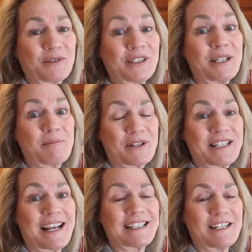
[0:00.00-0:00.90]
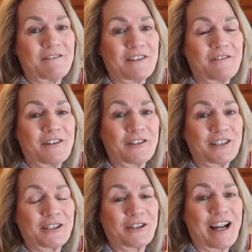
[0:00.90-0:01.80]
really protective of her
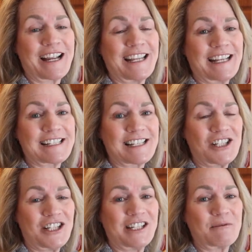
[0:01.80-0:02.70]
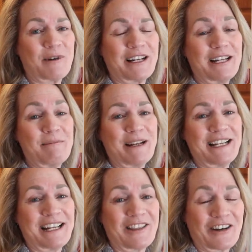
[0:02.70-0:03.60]
little grandkids and she didn't want
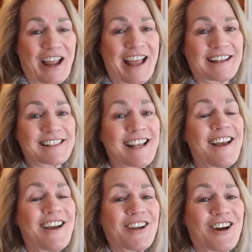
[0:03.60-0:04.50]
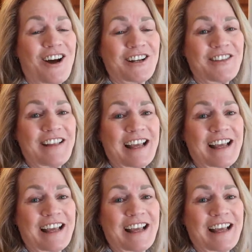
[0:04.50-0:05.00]
anybody to get their hands caught in